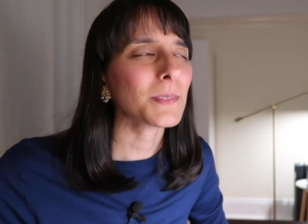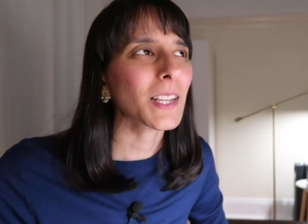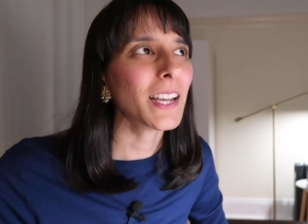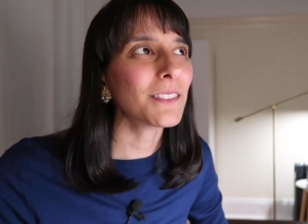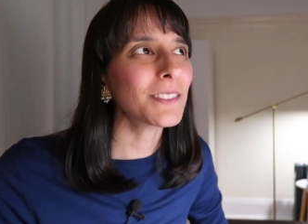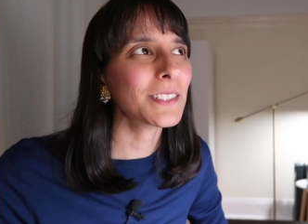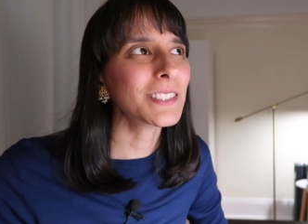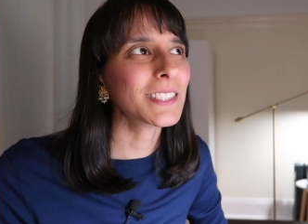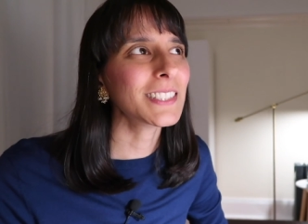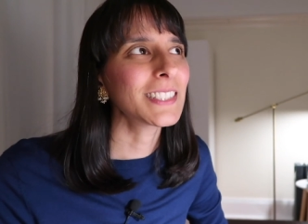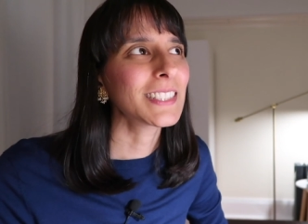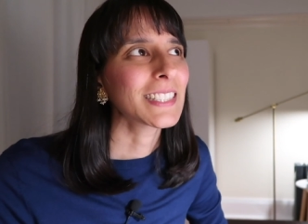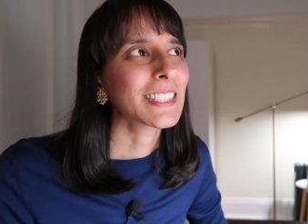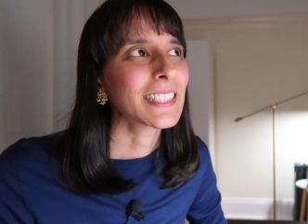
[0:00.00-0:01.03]
have
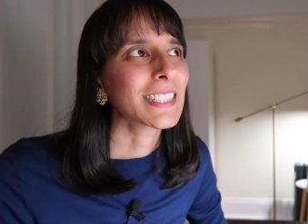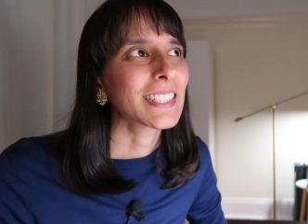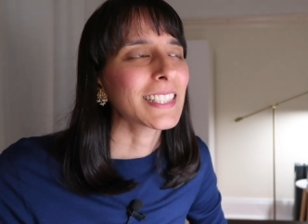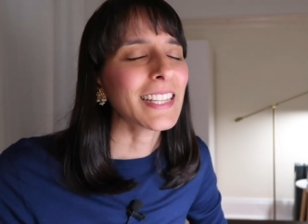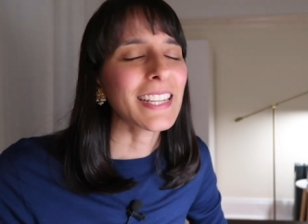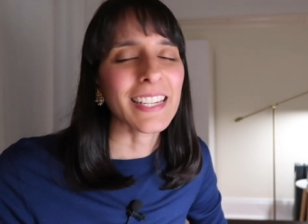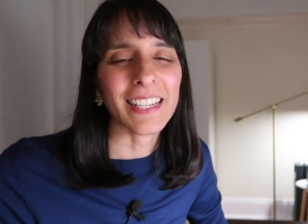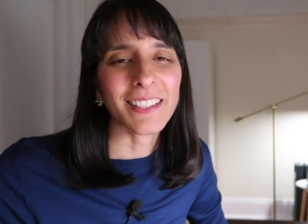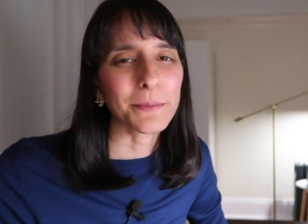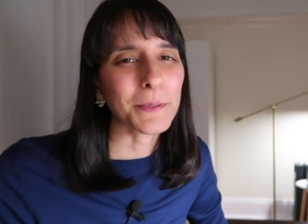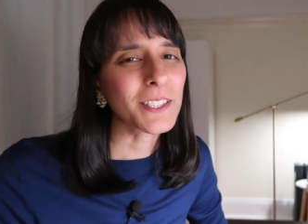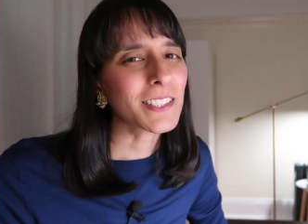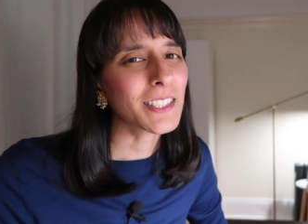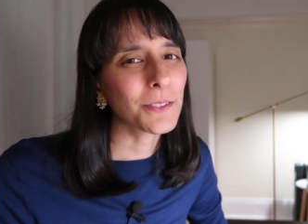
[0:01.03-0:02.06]
ever, yeah,
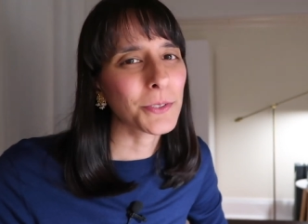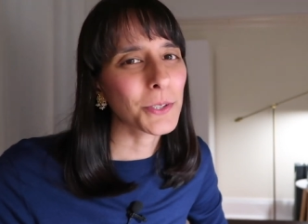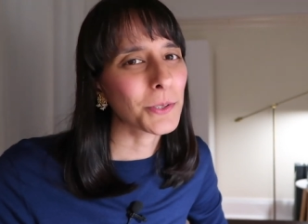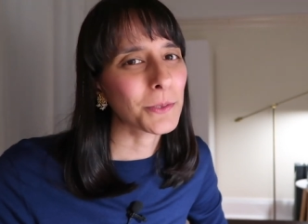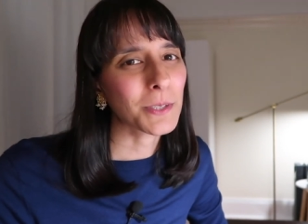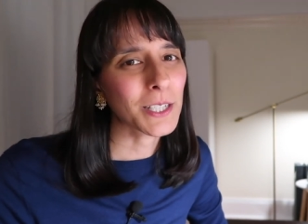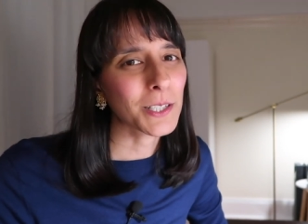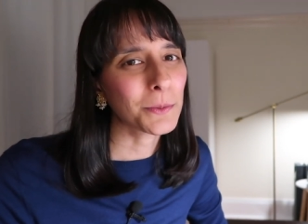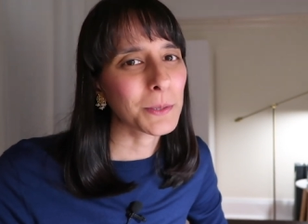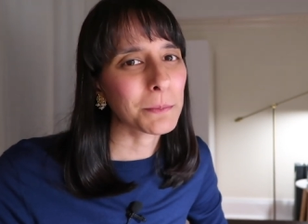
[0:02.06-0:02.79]
especially if you're a Rahu